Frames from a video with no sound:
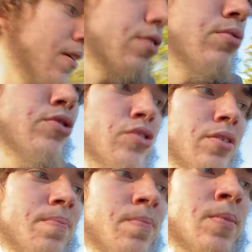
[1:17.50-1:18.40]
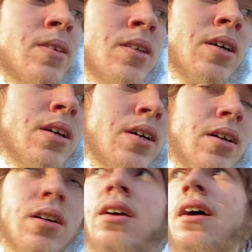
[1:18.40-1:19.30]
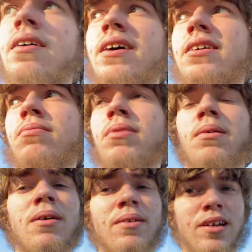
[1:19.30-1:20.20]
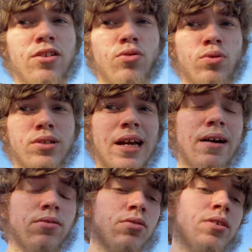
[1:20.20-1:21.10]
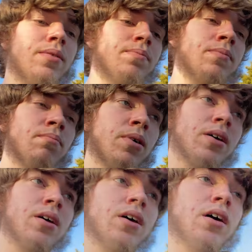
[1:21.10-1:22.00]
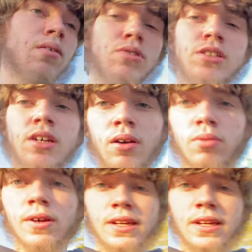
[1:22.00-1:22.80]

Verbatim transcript: of like the wheels on I don't like them, but I might get new ones. I don't know yet. But let's look